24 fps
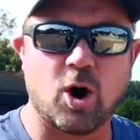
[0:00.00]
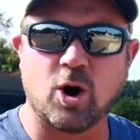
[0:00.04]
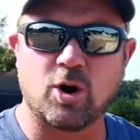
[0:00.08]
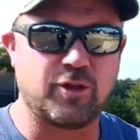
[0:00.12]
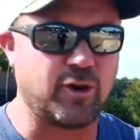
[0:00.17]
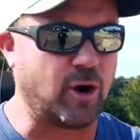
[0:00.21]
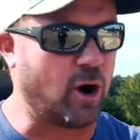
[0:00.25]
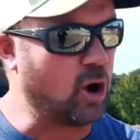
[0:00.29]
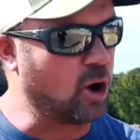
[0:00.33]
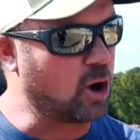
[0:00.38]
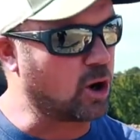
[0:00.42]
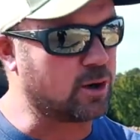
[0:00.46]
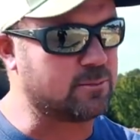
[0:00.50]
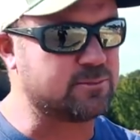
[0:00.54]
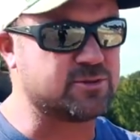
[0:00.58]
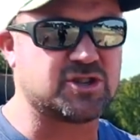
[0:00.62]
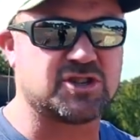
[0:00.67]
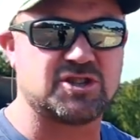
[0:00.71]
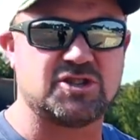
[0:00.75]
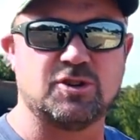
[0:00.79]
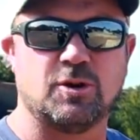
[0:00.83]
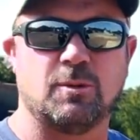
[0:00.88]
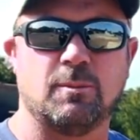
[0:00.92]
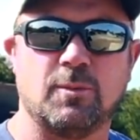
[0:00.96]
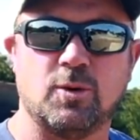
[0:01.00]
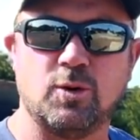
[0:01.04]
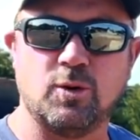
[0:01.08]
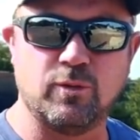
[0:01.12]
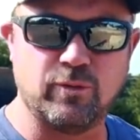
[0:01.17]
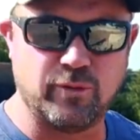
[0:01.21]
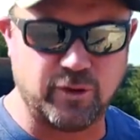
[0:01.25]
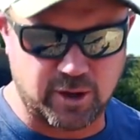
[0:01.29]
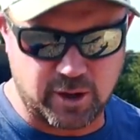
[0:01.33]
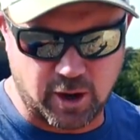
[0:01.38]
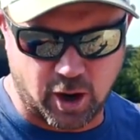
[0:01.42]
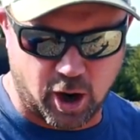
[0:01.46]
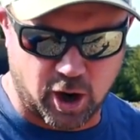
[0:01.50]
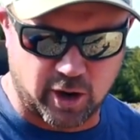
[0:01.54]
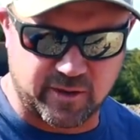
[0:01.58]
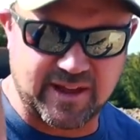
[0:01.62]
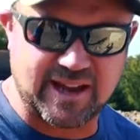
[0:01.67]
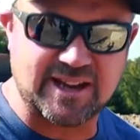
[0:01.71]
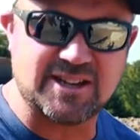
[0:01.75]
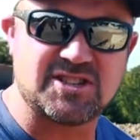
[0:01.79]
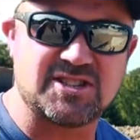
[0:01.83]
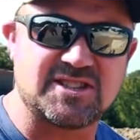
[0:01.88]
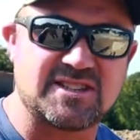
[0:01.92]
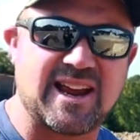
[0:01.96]
Are the arms still moving? Are
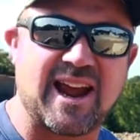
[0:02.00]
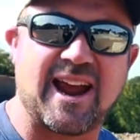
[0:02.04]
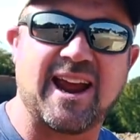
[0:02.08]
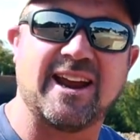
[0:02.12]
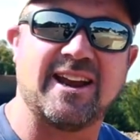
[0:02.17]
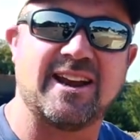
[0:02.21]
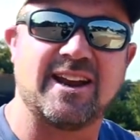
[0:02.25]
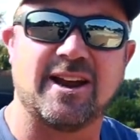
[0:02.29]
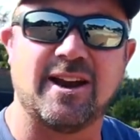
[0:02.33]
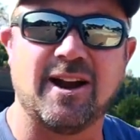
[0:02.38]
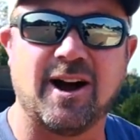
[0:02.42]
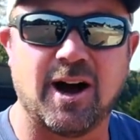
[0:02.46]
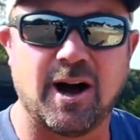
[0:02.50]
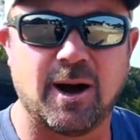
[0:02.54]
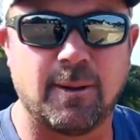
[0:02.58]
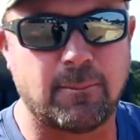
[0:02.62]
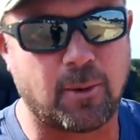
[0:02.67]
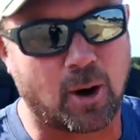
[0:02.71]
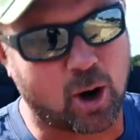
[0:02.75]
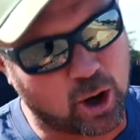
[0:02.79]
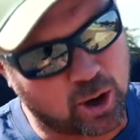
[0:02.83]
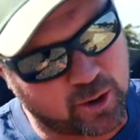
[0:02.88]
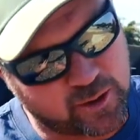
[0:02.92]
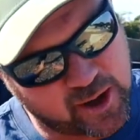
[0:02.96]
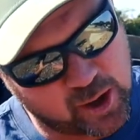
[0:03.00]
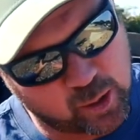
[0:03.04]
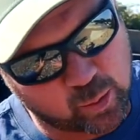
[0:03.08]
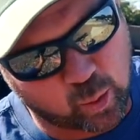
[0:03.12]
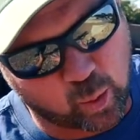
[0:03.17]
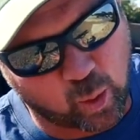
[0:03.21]
they standing up? Are they